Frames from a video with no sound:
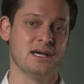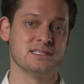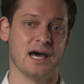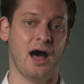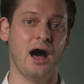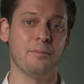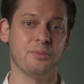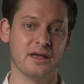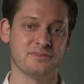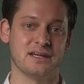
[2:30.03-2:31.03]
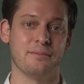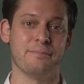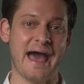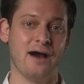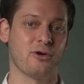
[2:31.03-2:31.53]
to uplift and
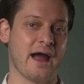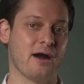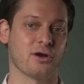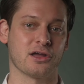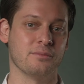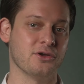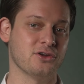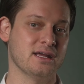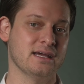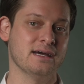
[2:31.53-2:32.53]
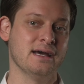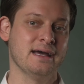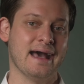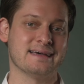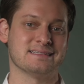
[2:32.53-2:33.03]
empower our community
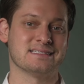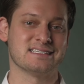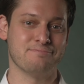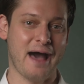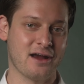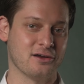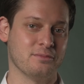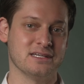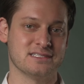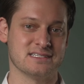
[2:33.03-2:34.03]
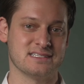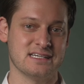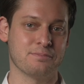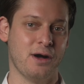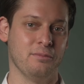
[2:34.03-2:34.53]
has inspired me to
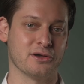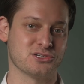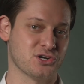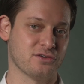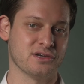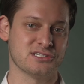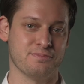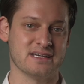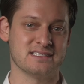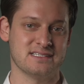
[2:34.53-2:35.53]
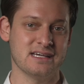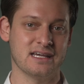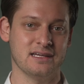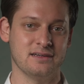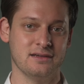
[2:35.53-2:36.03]
seek public service by
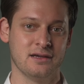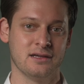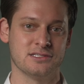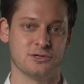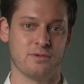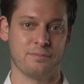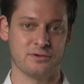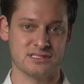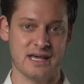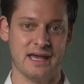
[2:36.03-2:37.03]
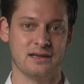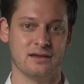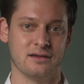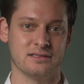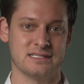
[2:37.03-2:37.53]
seeking to
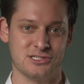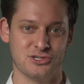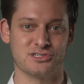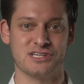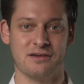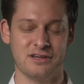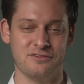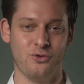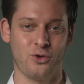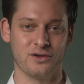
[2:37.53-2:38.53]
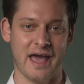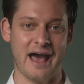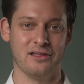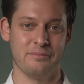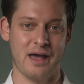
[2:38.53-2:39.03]
represent District 74 in the
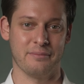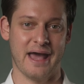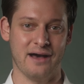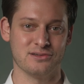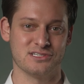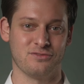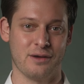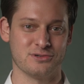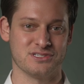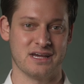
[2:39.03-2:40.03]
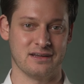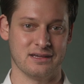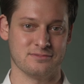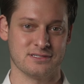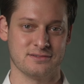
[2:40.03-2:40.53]
Alabama House of
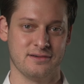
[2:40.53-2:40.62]
Representatives.